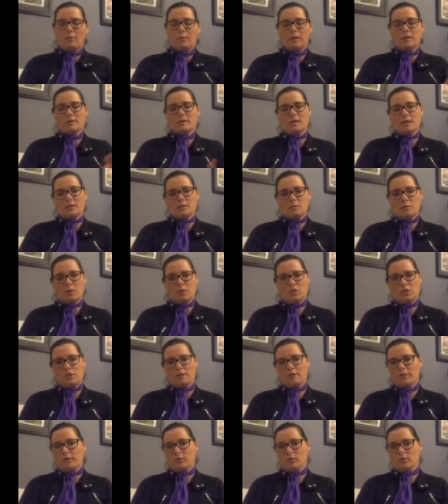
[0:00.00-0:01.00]
because that's where
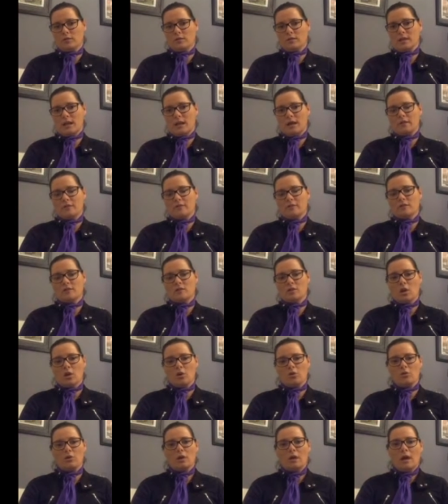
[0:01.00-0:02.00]
she feels safe.
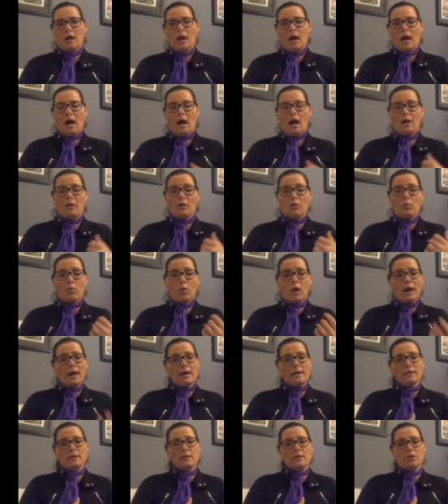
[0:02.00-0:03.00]
So the
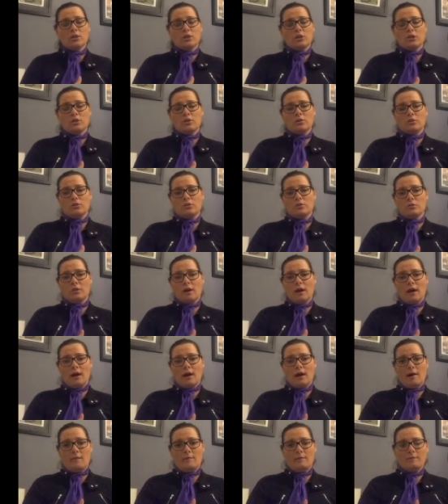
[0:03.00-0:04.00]
way that you can
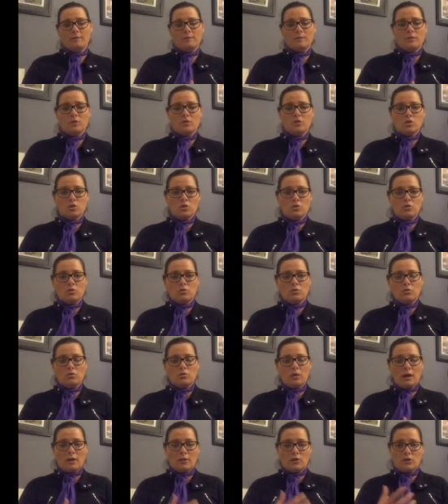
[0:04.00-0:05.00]

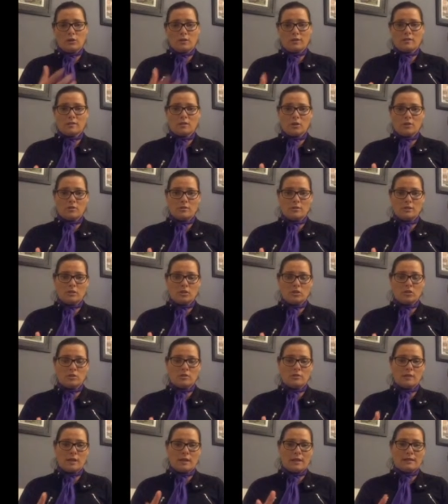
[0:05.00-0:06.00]
address those
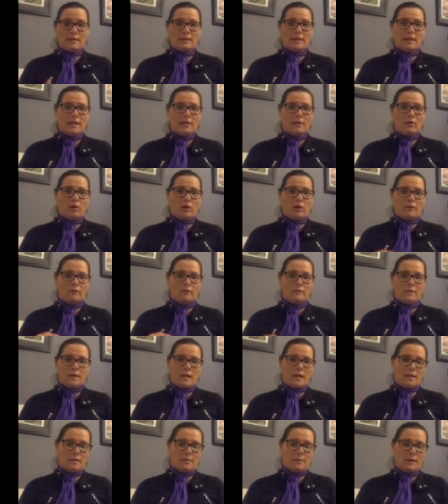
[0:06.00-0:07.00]
issues, again, I've
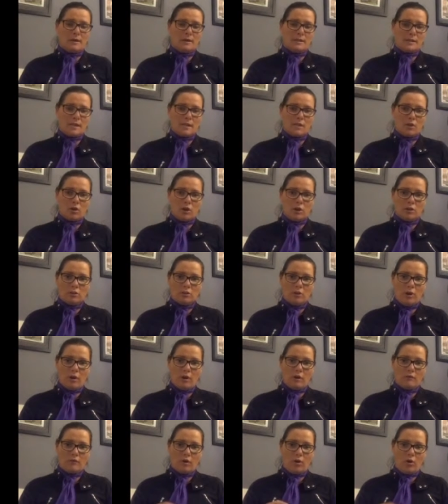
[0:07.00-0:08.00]
done a Monday Night
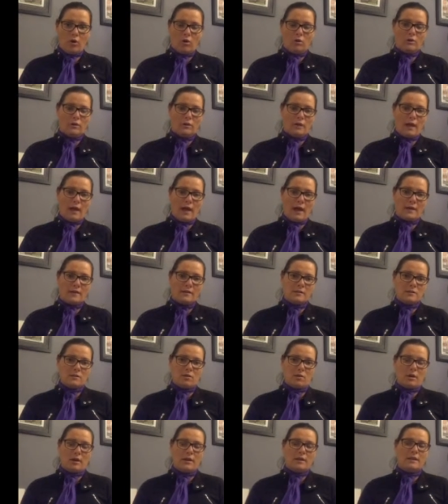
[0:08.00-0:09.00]
Live on
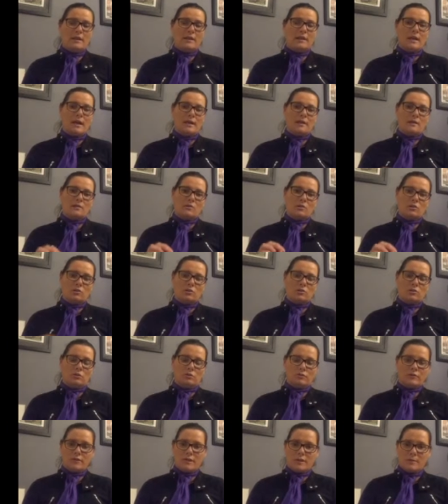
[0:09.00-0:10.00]
anxiety, and it's got a
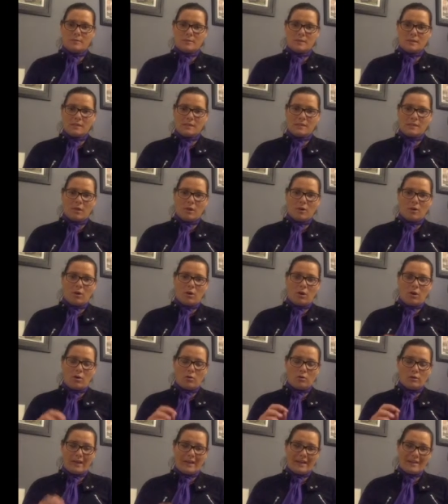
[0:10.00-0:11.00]
lot of tips in there
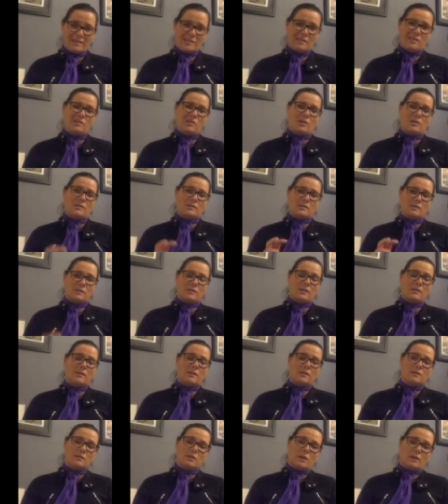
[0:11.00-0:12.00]
on exercises
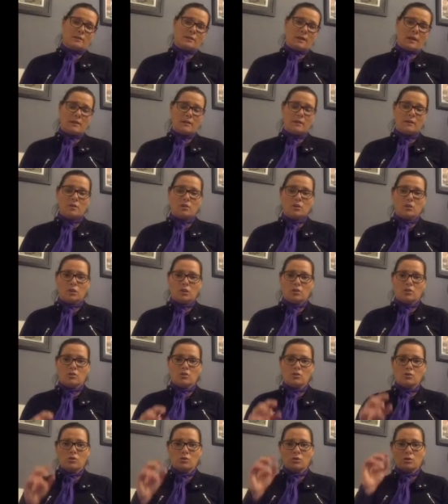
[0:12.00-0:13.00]
and things like that you
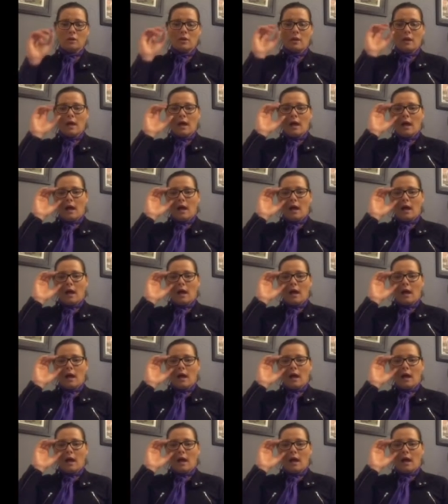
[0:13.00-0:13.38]
can do.